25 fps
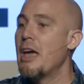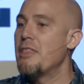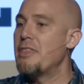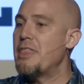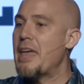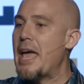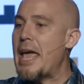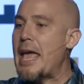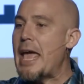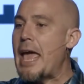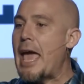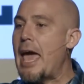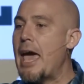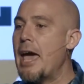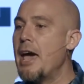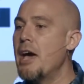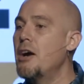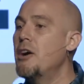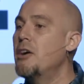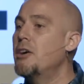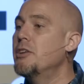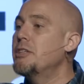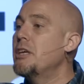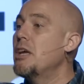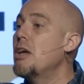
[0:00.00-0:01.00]
They
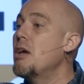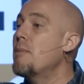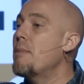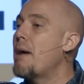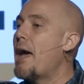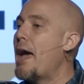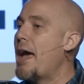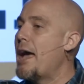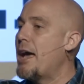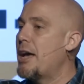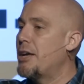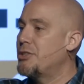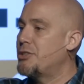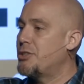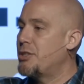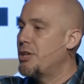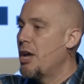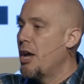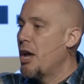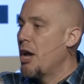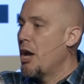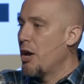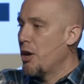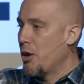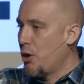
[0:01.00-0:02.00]
held him as
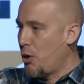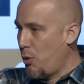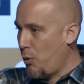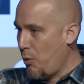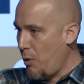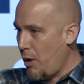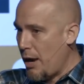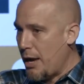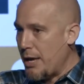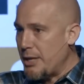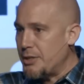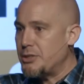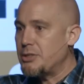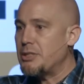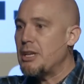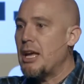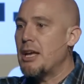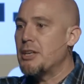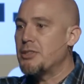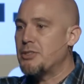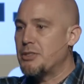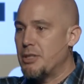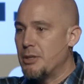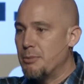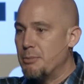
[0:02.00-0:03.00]
Christ,
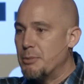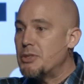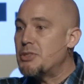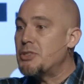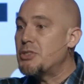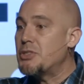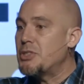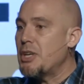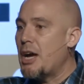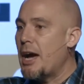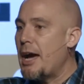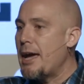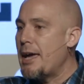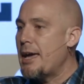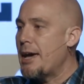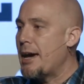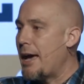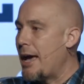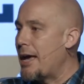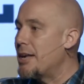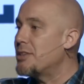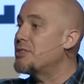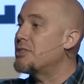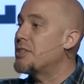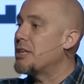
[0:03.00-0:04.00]
as the Messiah,
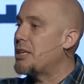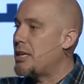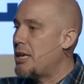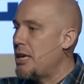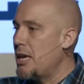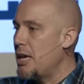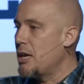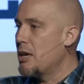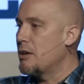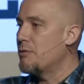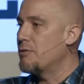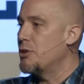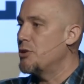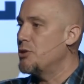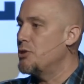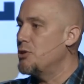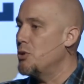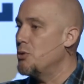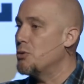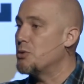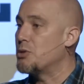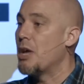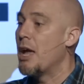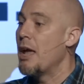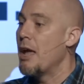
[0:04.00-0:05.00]
as the King of the
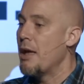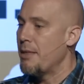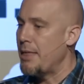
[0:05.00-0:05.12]
Jews.